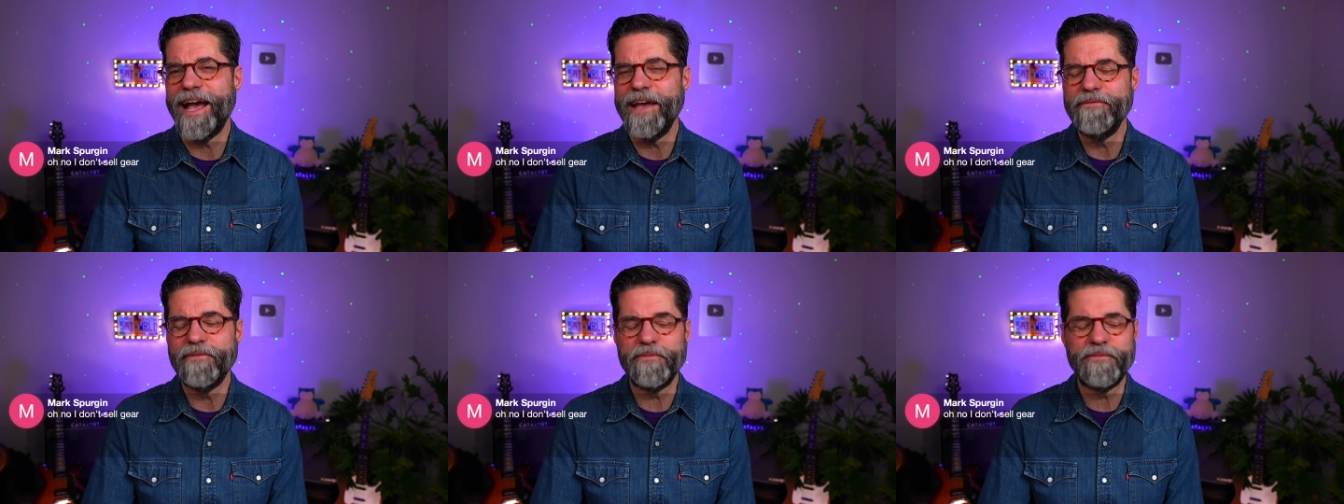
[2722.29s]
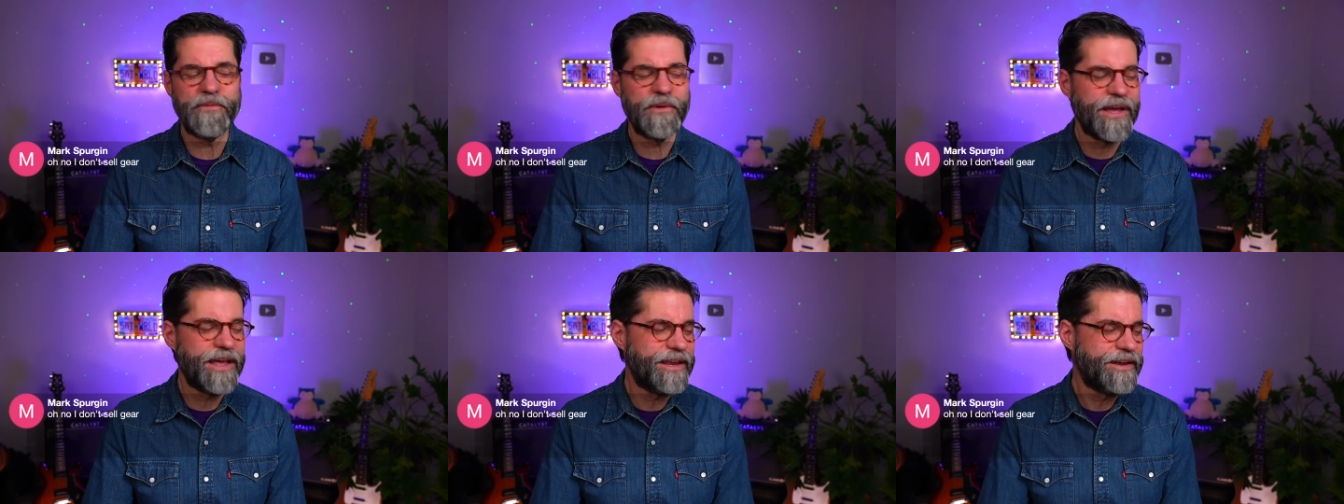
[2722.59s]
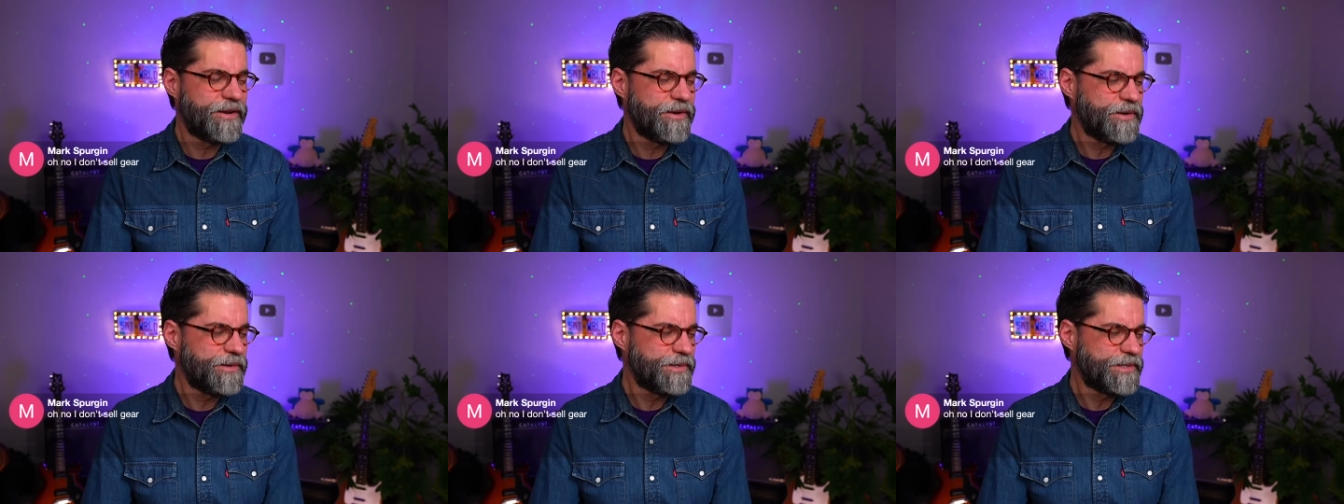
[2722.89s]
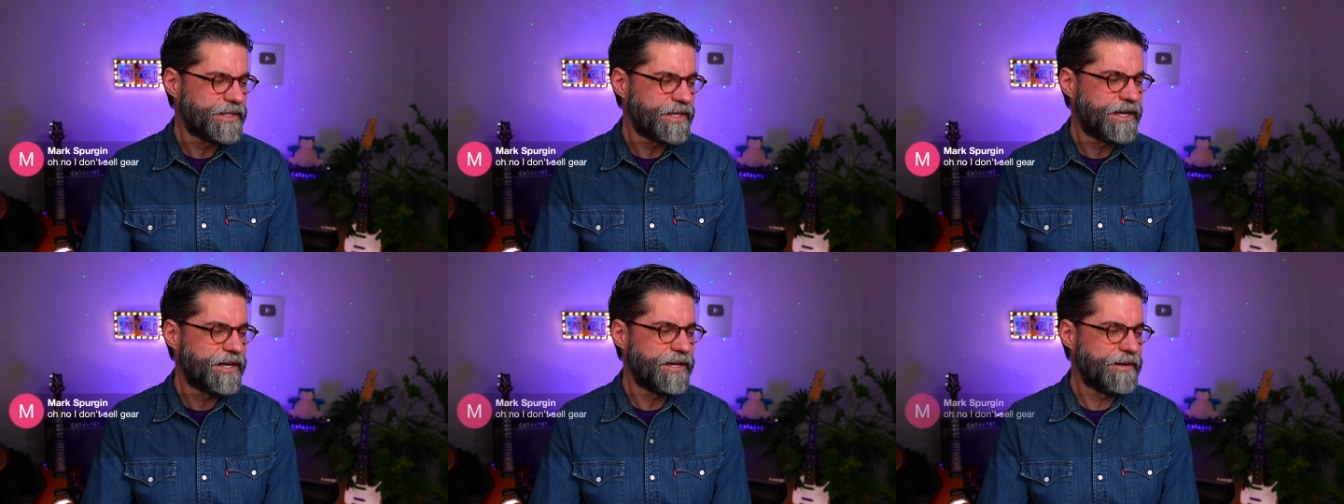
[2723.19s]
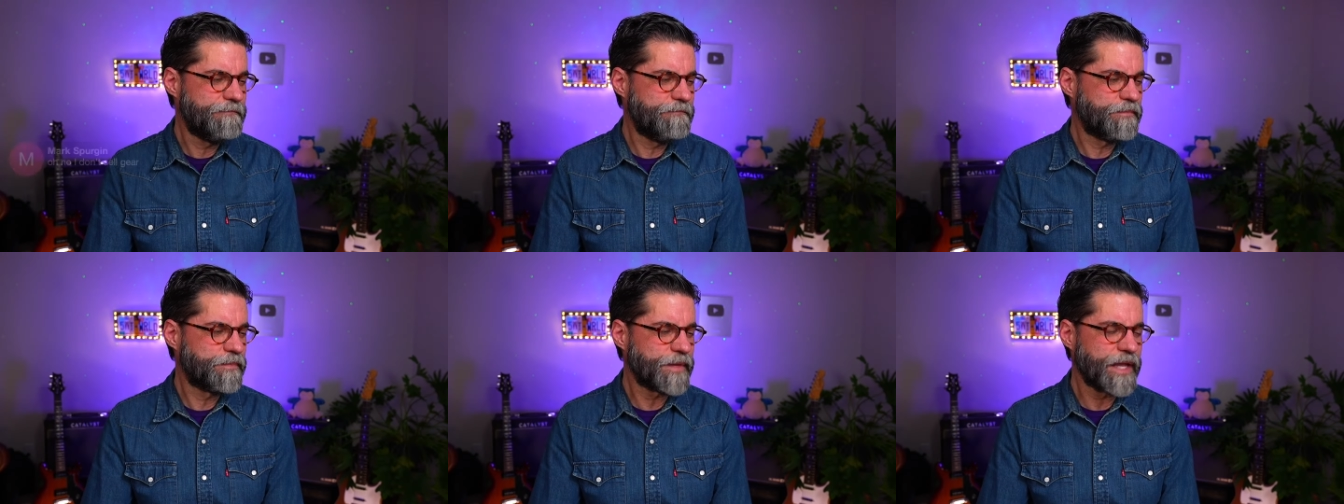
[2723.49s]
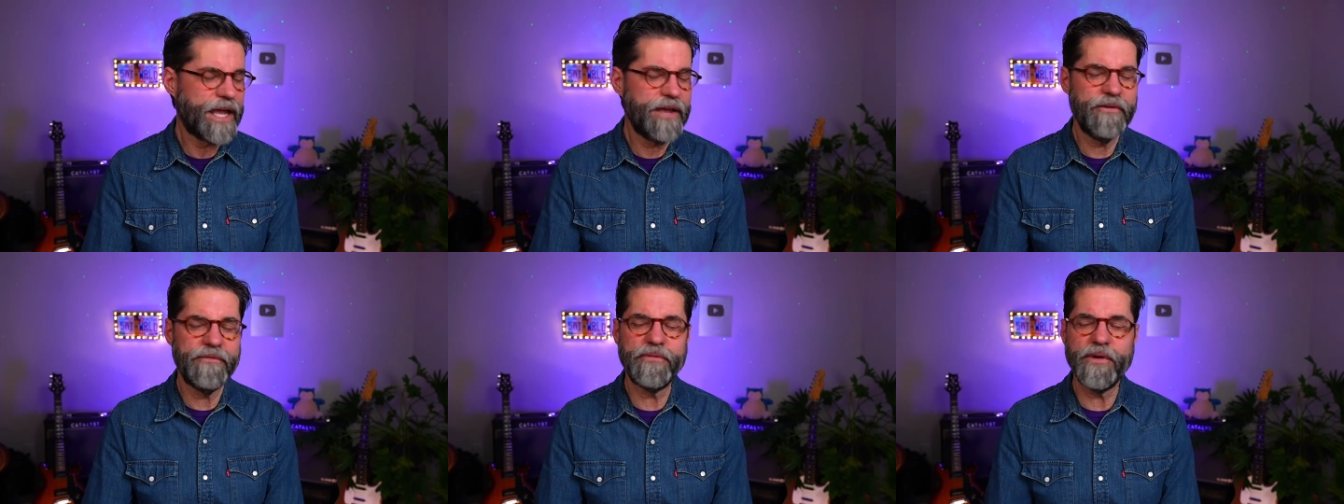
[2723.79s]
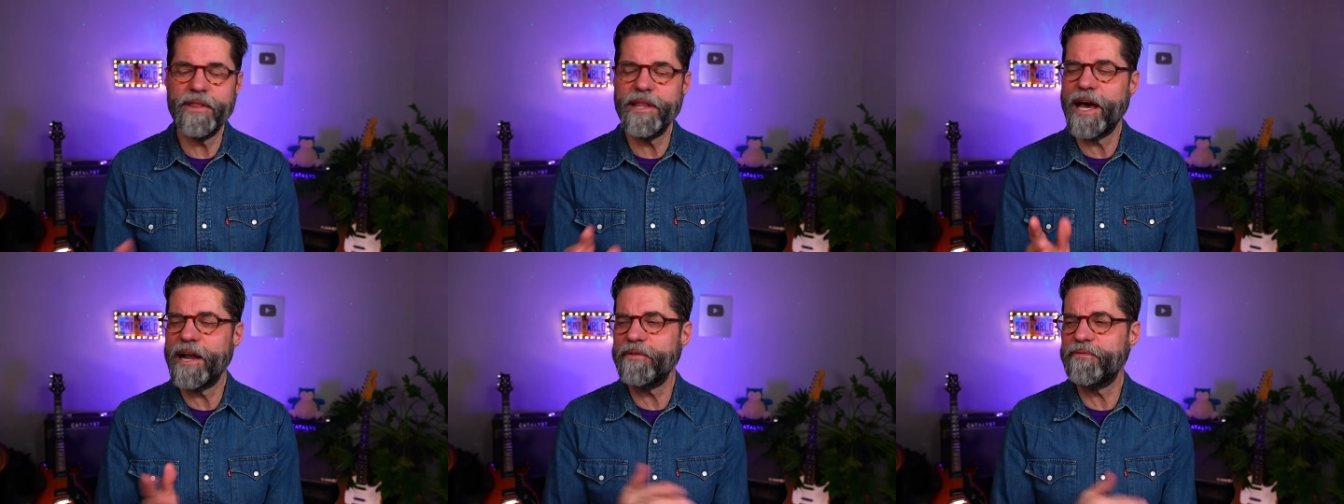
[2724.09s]
I have a friend I have
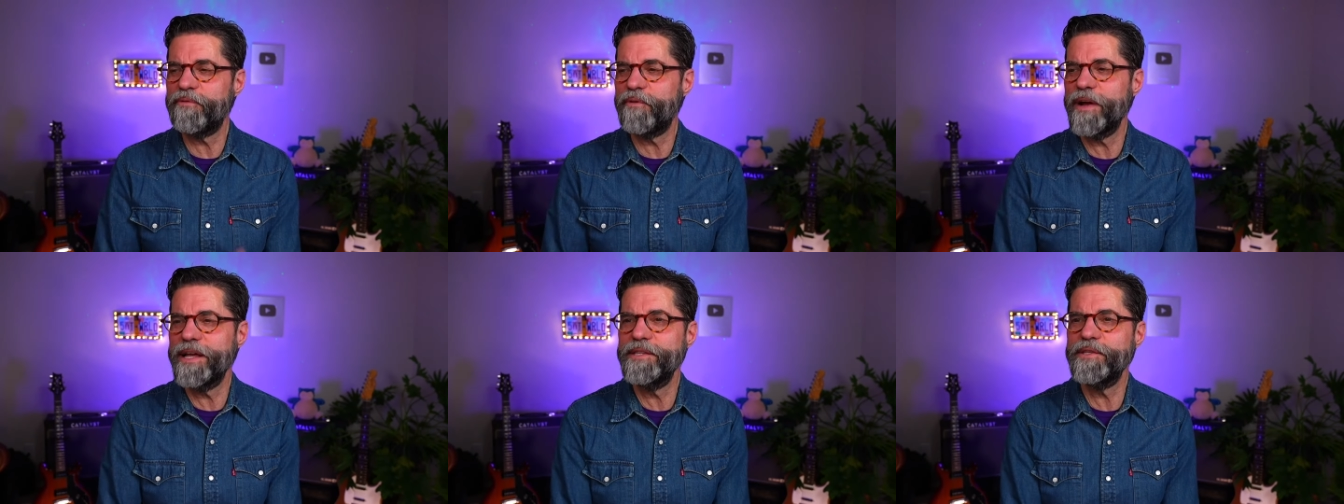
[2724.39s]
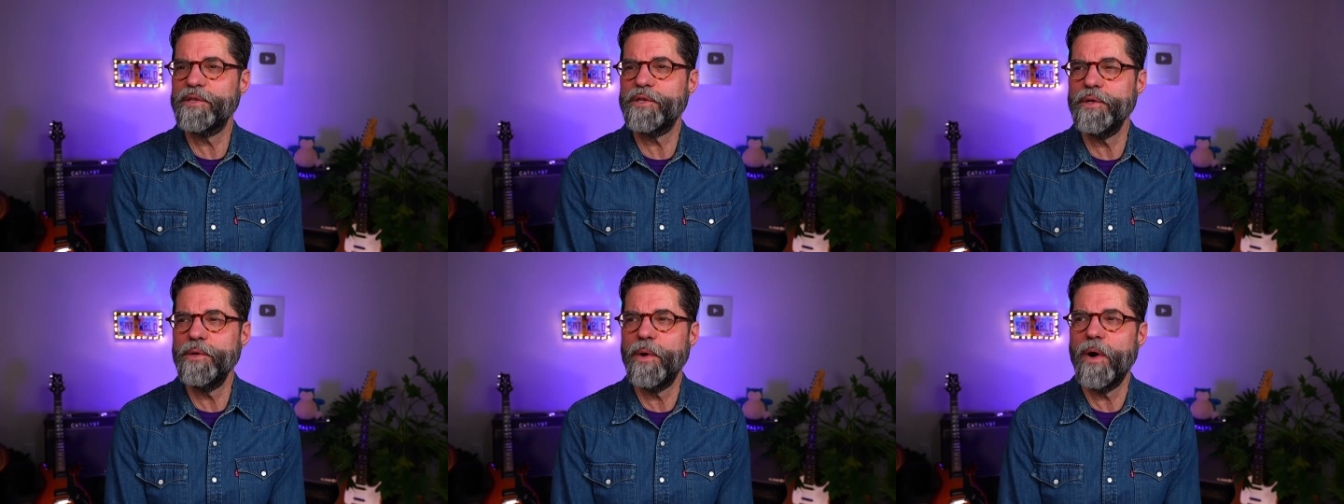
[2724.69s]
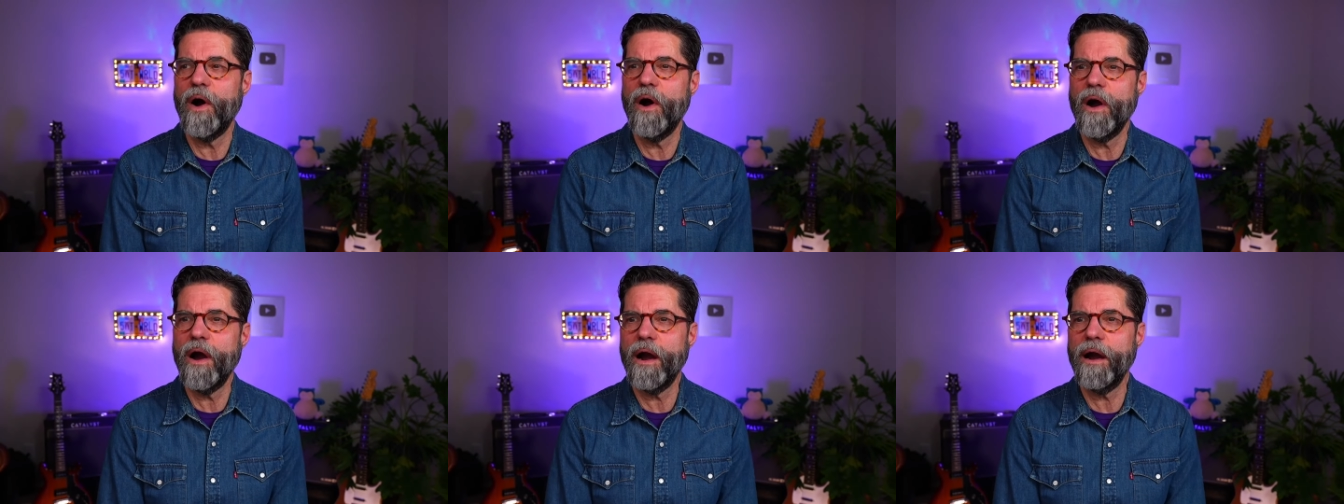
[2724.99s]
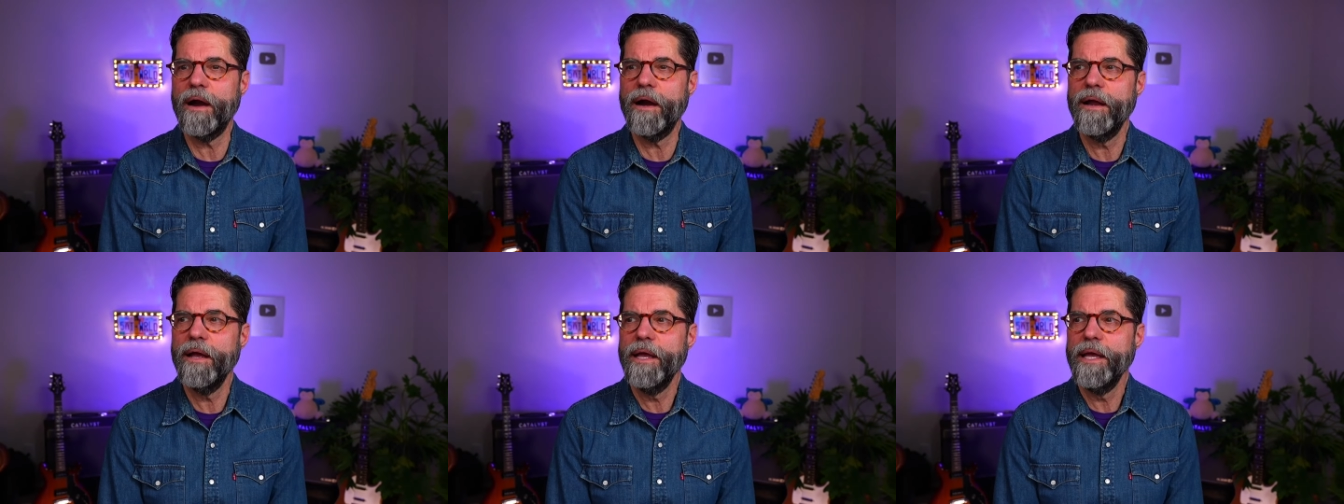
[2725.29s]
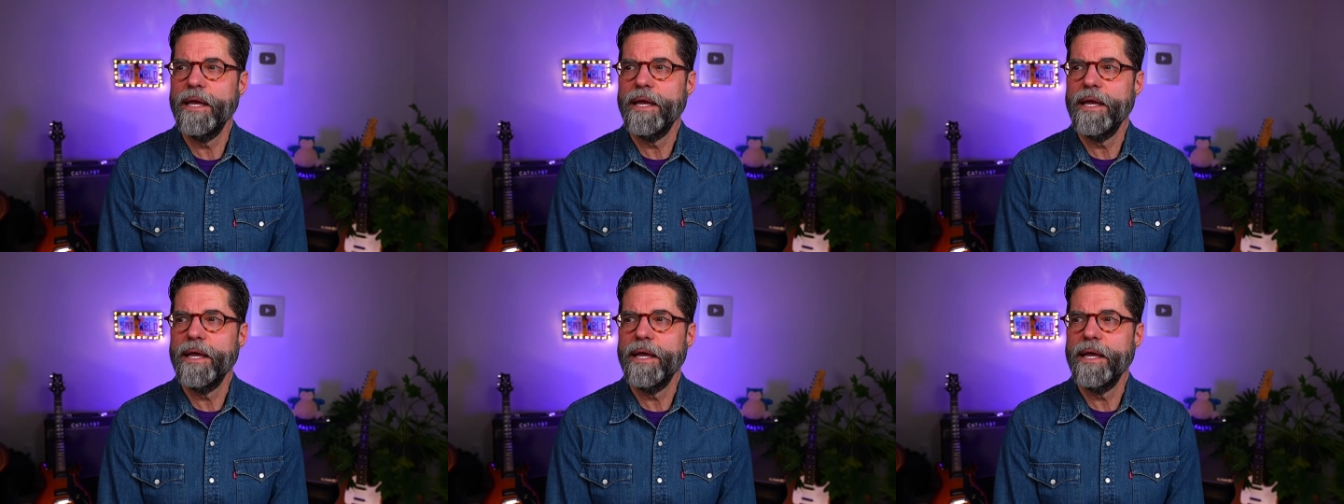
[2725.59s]
a lot of friends who are,